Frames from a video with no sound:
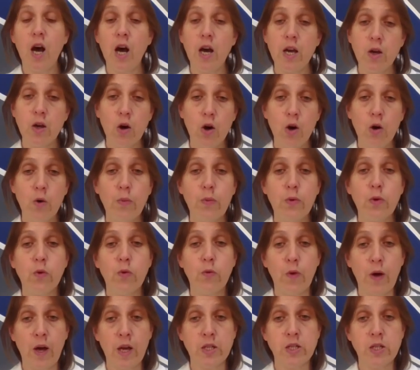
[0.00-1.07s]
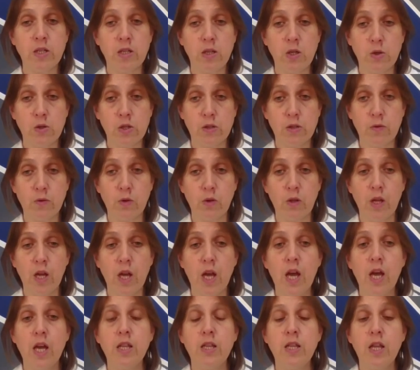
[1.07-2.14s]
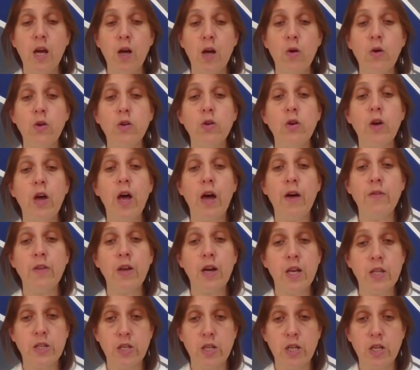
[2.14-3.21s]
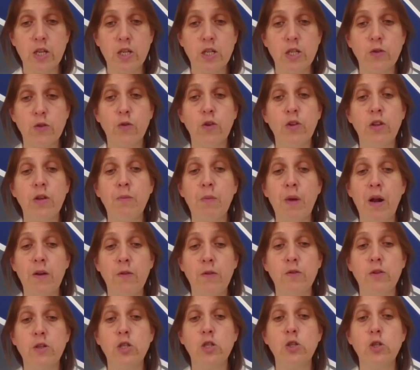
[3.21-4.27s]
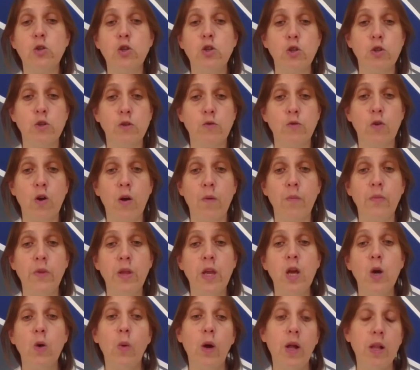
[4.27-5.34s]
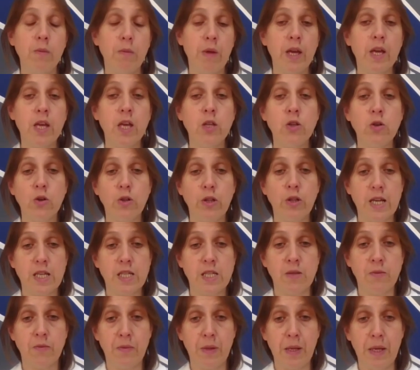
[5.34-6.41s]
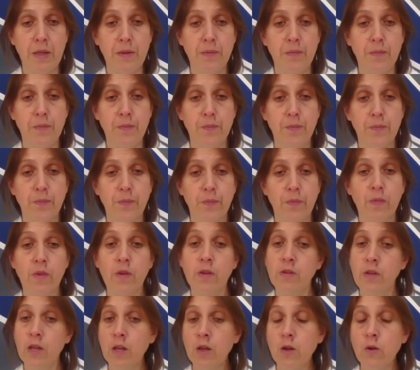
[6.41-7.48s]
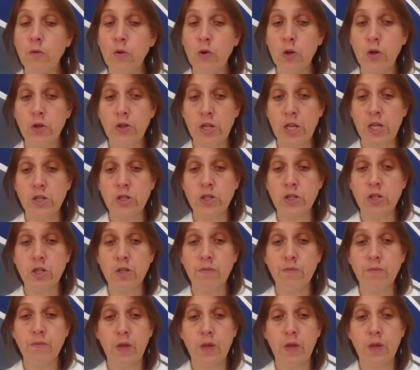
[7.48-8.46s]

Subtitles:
I hope you find it useful. Now you have the ideas for the methods to choose from while making your lesson plan. Thank you for your attention